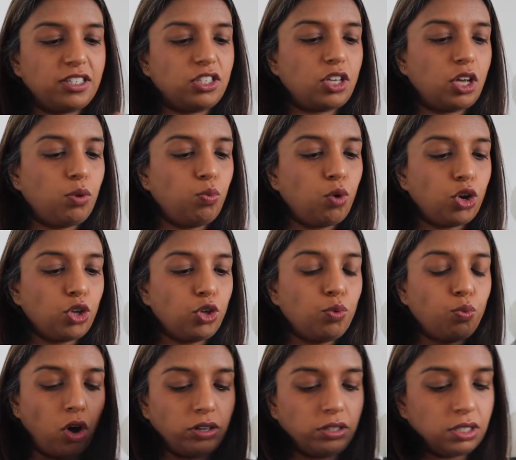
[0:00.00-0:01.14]
So what you
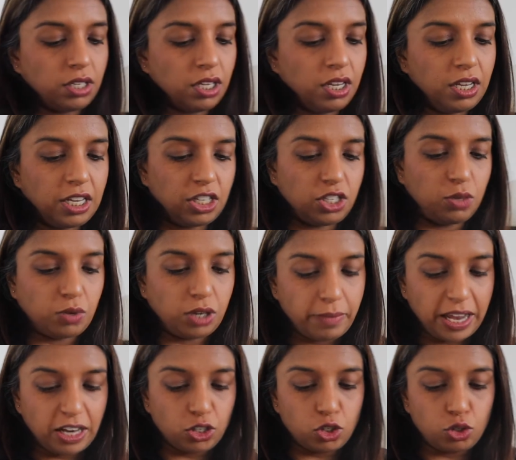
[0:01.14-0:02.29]
want is you want to
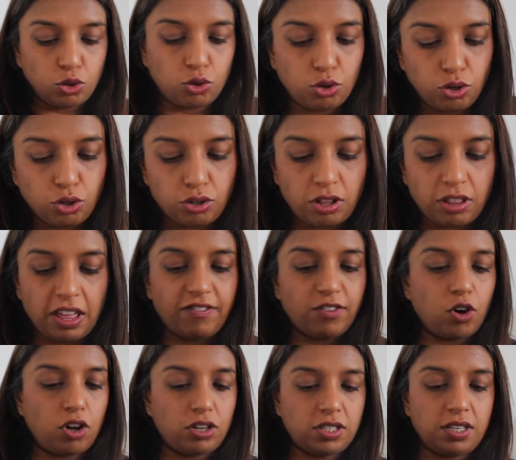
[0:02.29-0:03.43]
make sure that they've
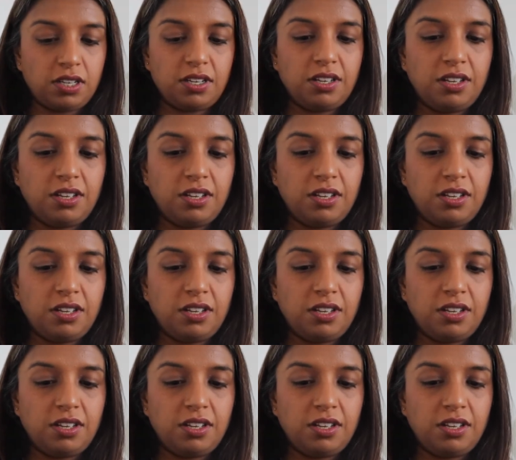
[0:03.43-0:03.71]
got